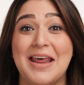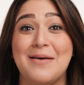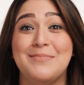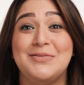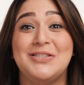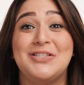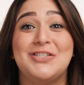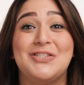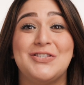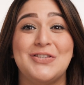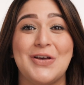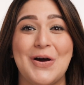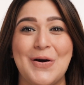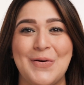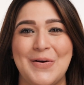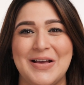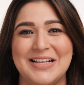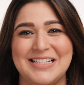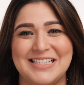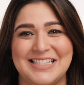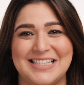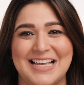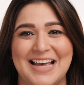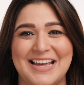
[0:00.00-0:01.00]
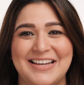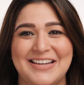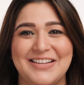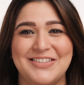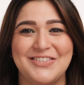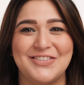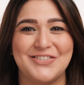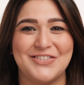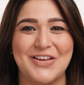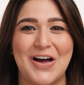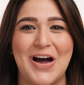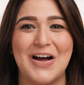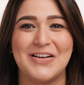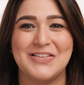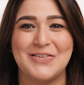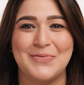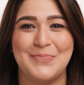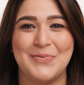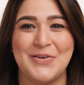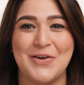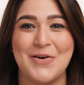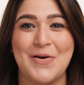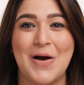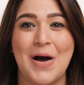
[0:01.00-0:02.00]
I'm so excited to talk to
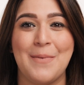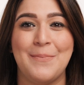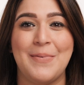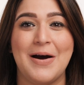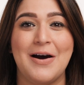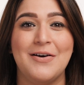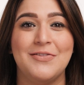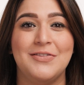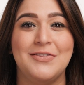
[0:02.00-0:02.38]
you about